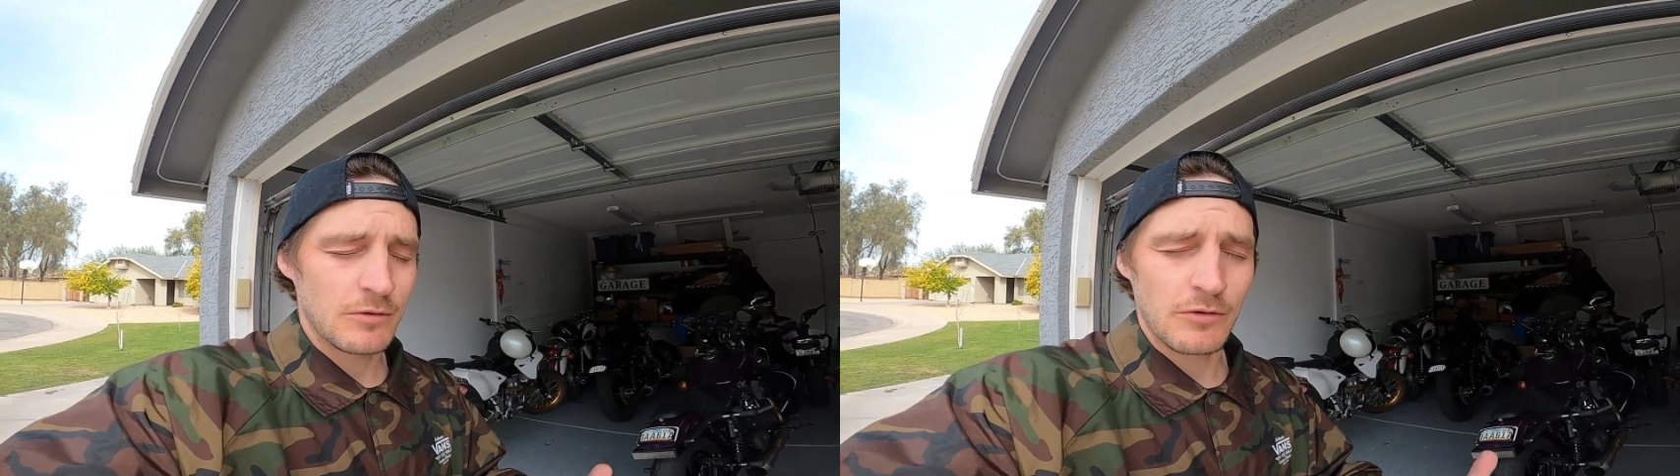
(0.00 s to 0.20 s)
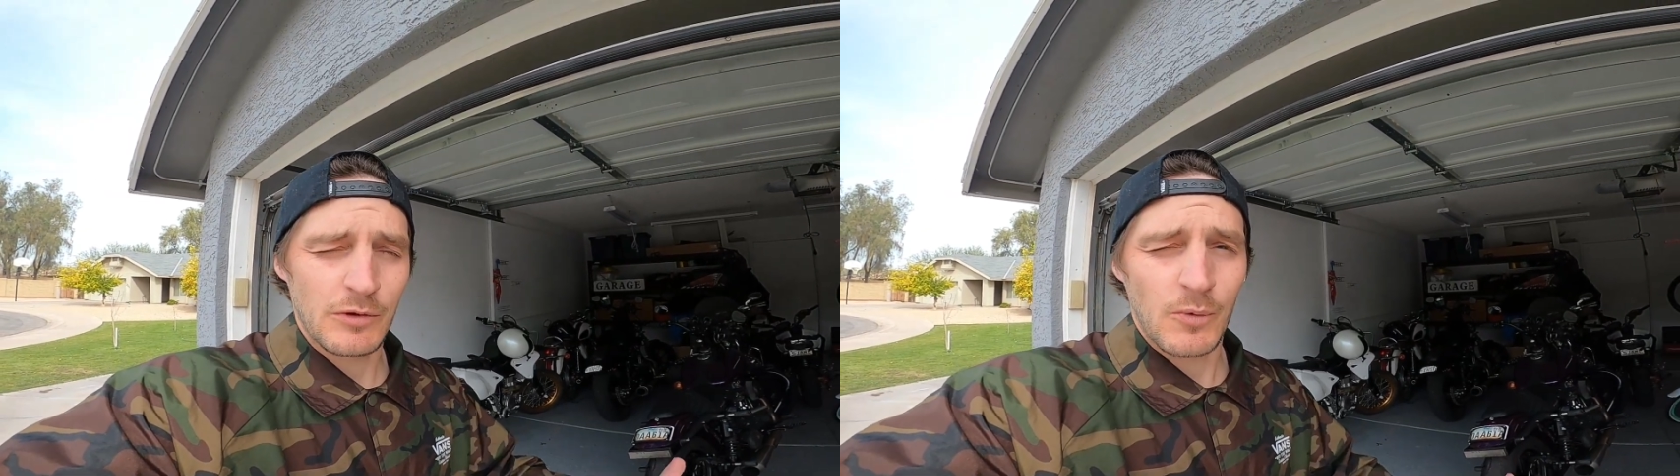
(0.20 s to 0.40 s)

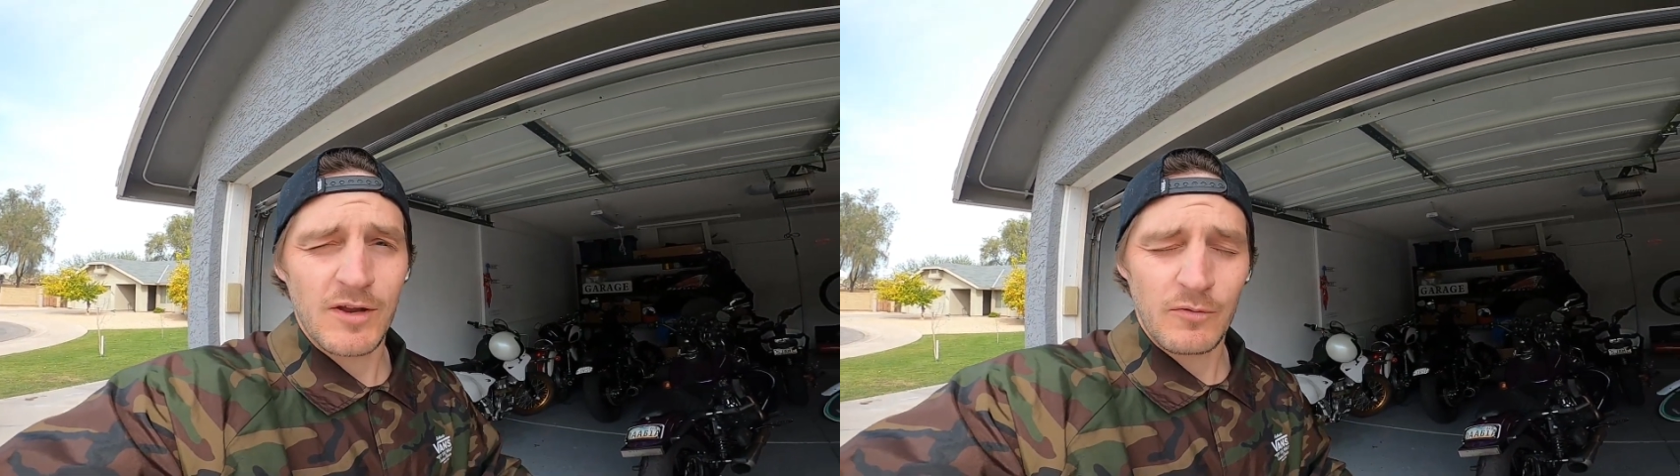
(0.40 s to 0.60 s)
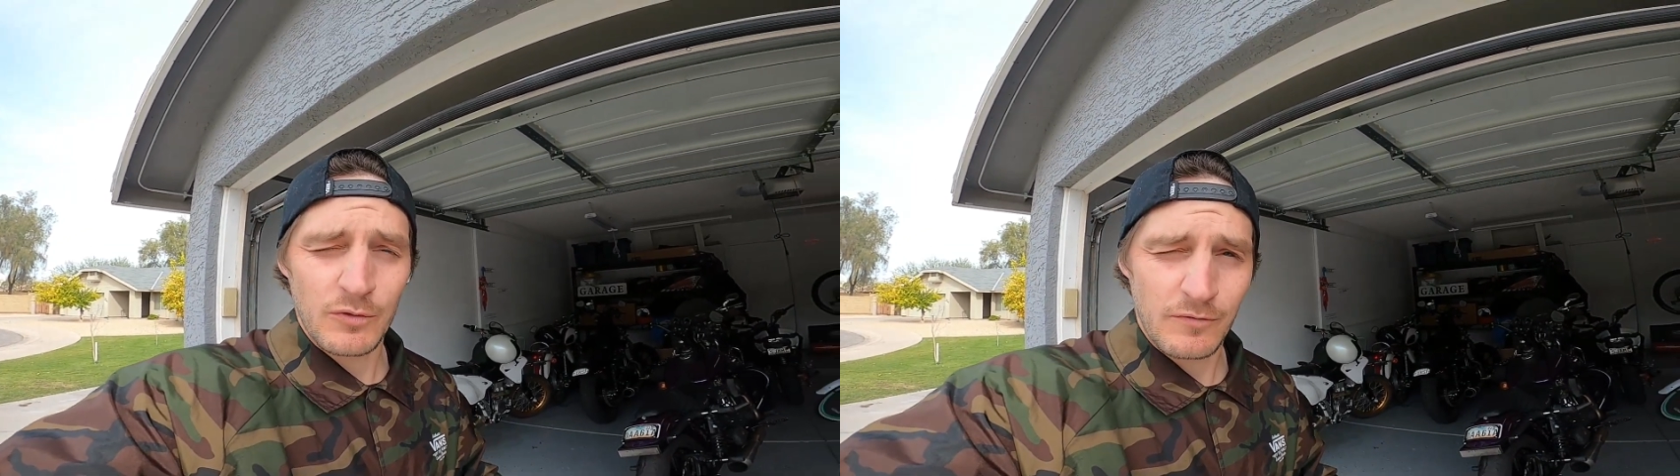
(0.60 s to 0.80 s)
only
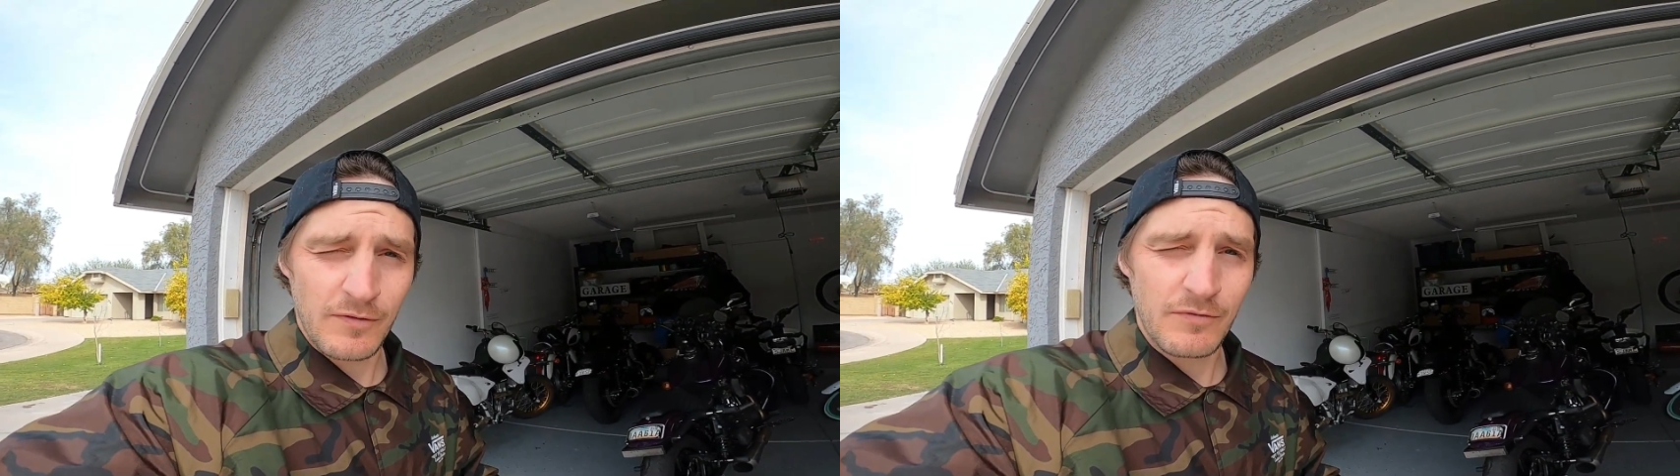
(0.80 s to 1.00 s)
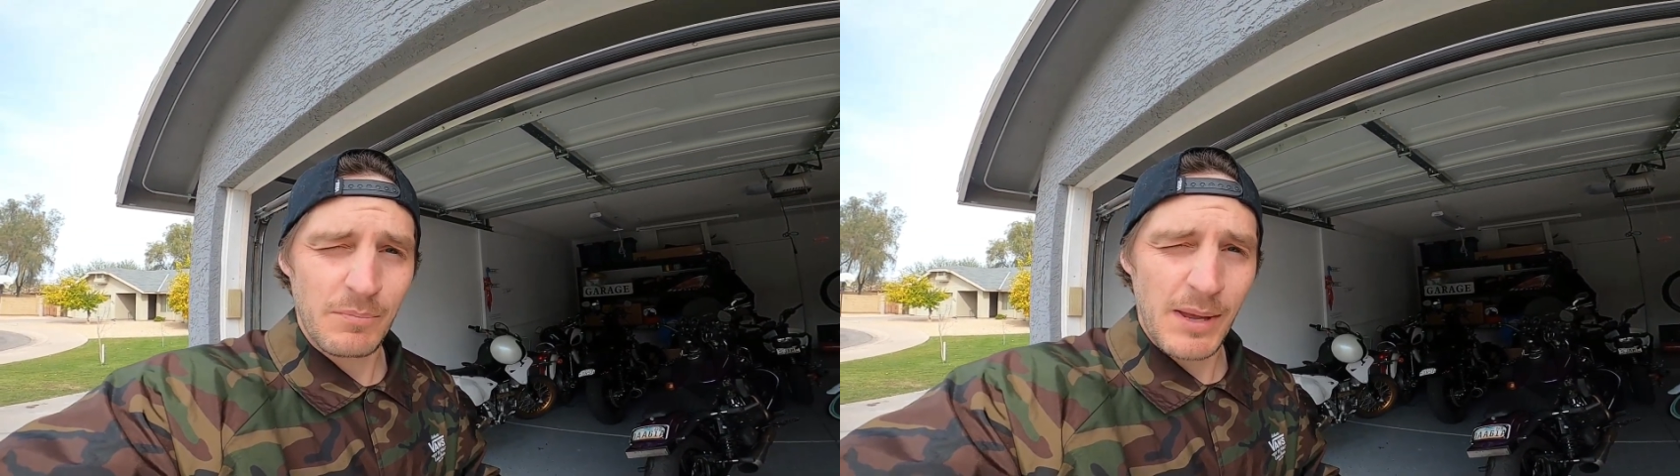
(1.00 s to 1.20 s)
weighed
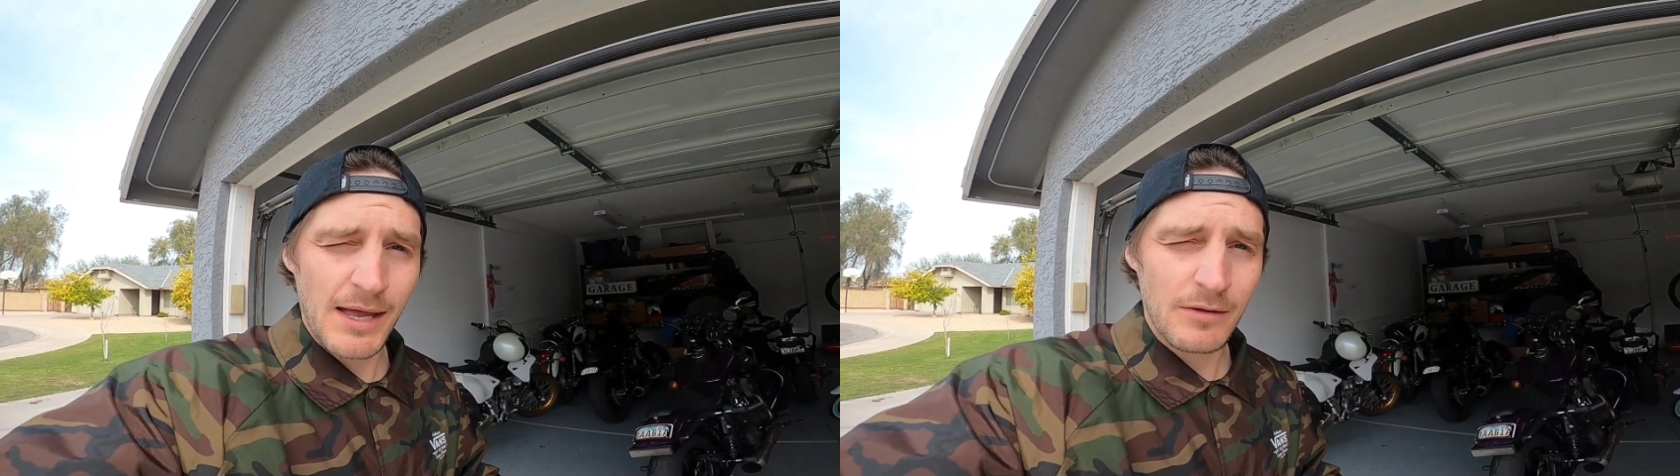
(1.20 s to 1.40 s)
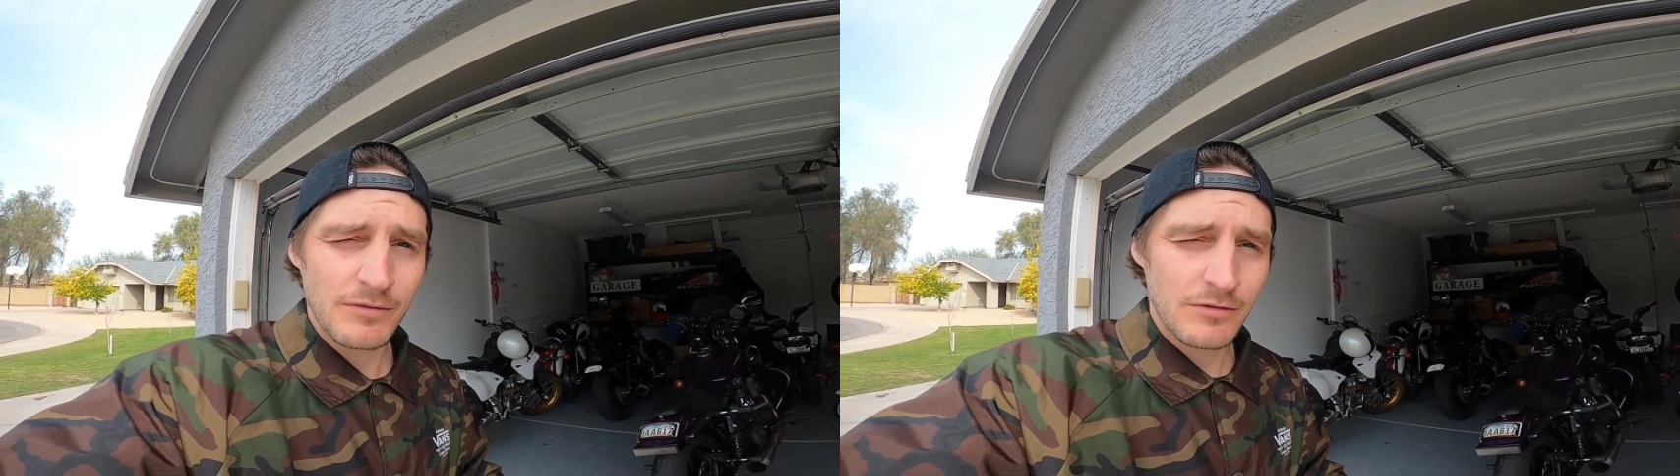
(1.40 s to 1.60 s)
450
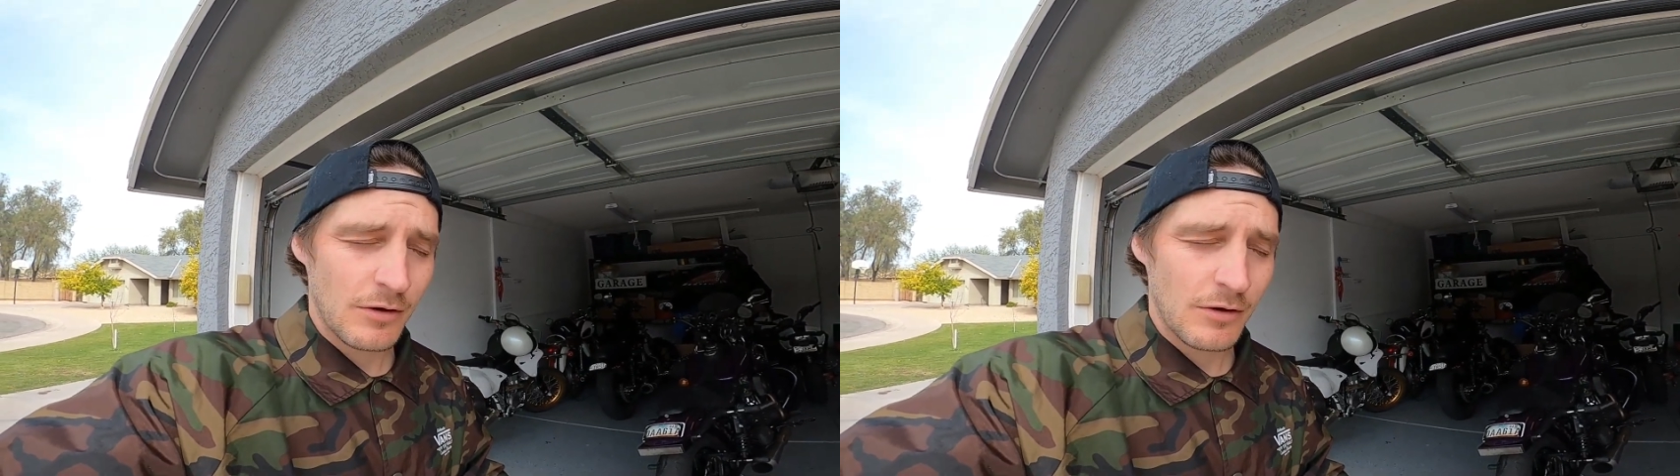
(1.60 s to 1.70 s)
pounds,